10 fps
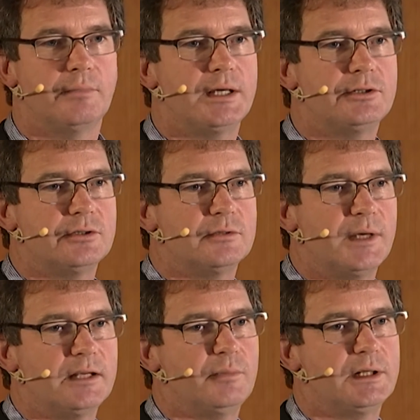patients
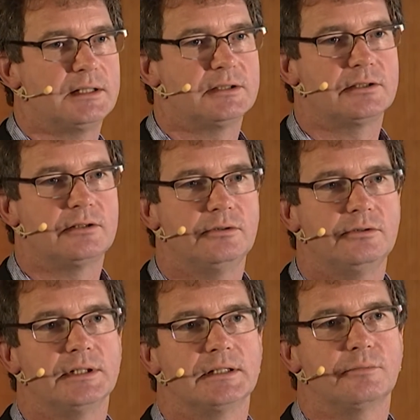may have been
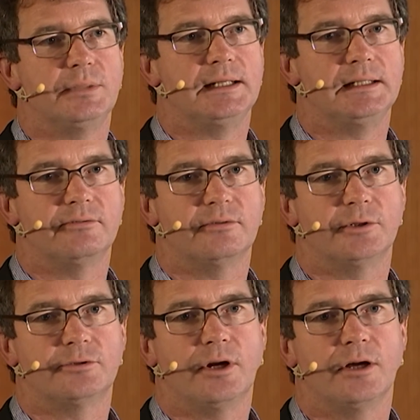excluded completely from a
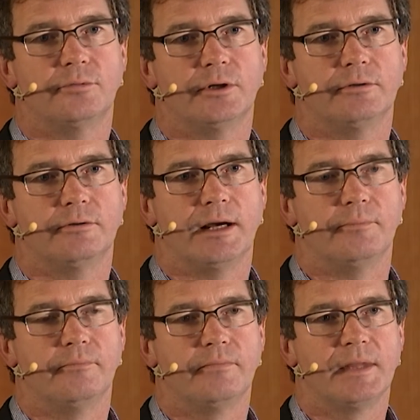trial program.